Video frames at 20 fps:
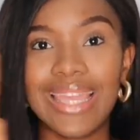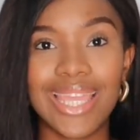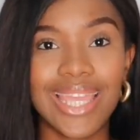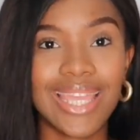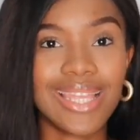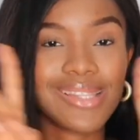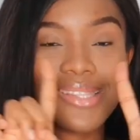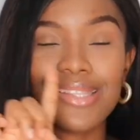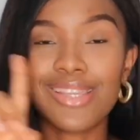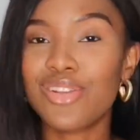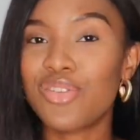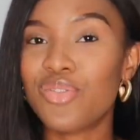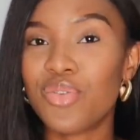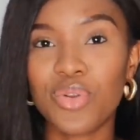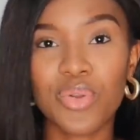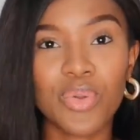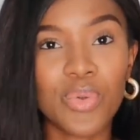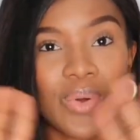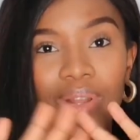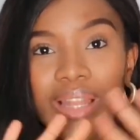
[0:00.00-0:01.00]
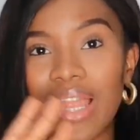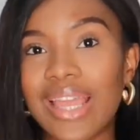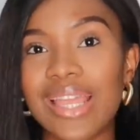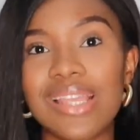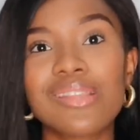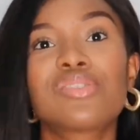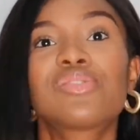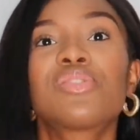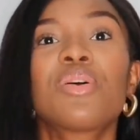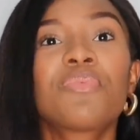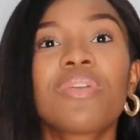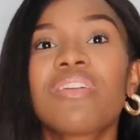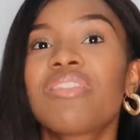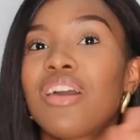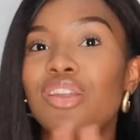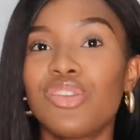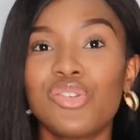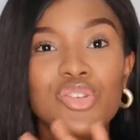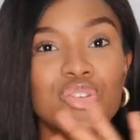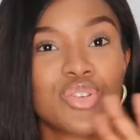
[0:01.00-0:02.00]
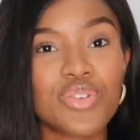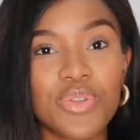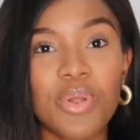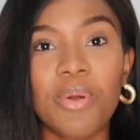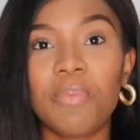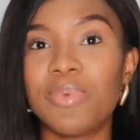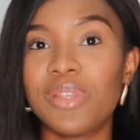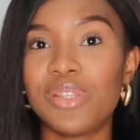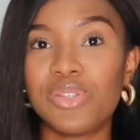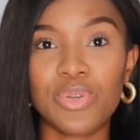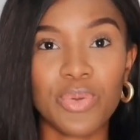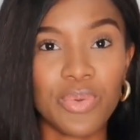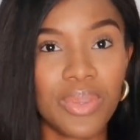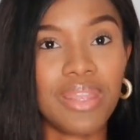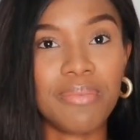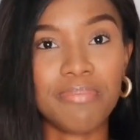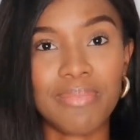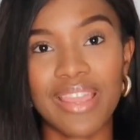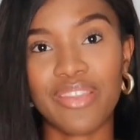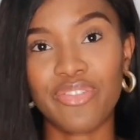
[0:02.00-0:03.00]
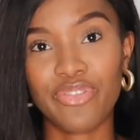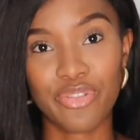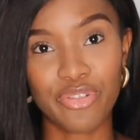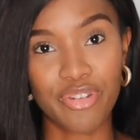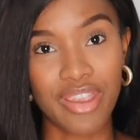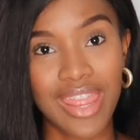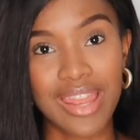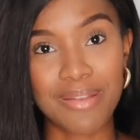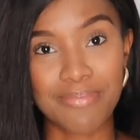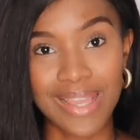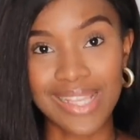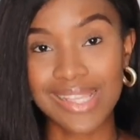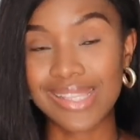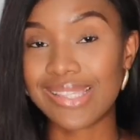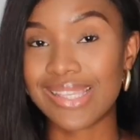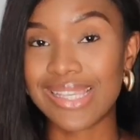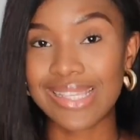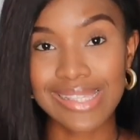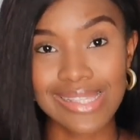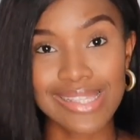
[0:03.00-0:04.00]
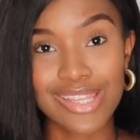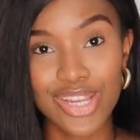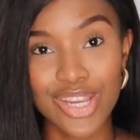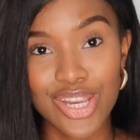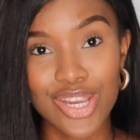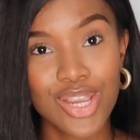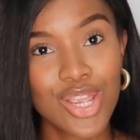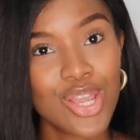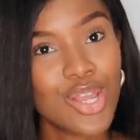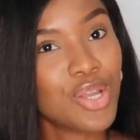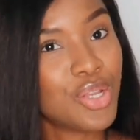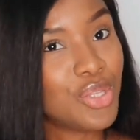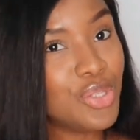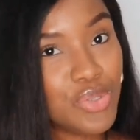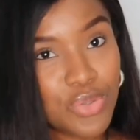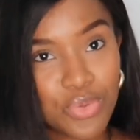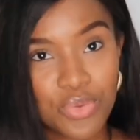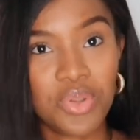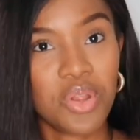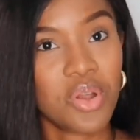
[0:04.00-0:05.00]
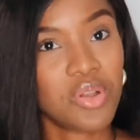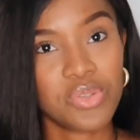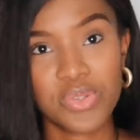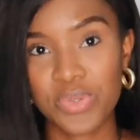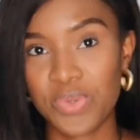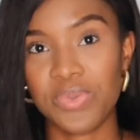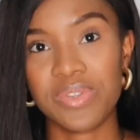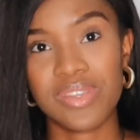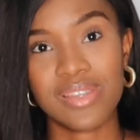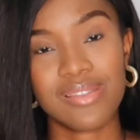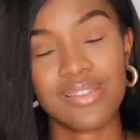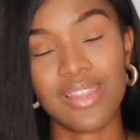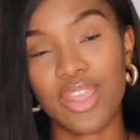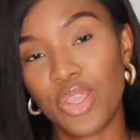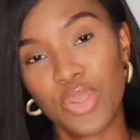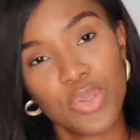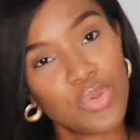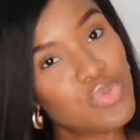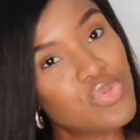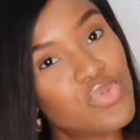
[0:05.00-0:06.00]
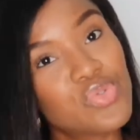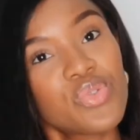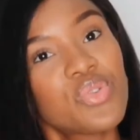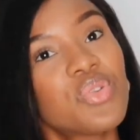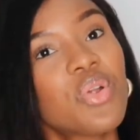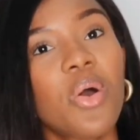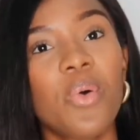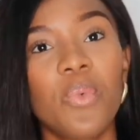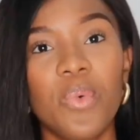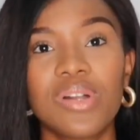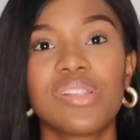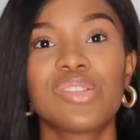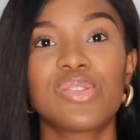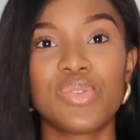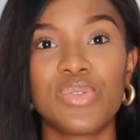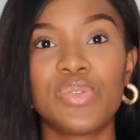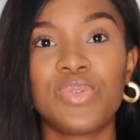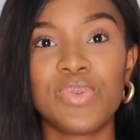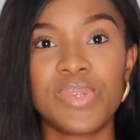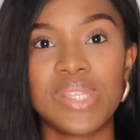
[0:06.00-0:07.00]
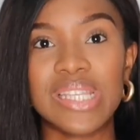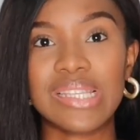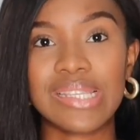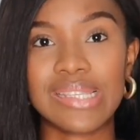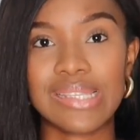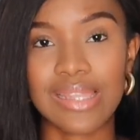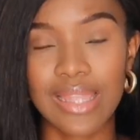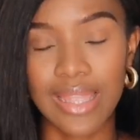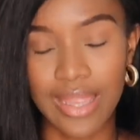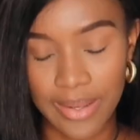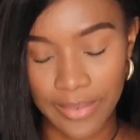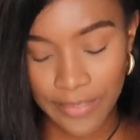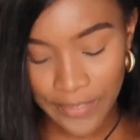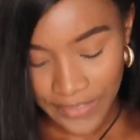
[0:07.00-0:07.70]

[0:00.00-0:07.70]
It's a no-no. Like, it's something that you should not be doing. My friend, my sister, do not do this thing. You do not want to do this thing.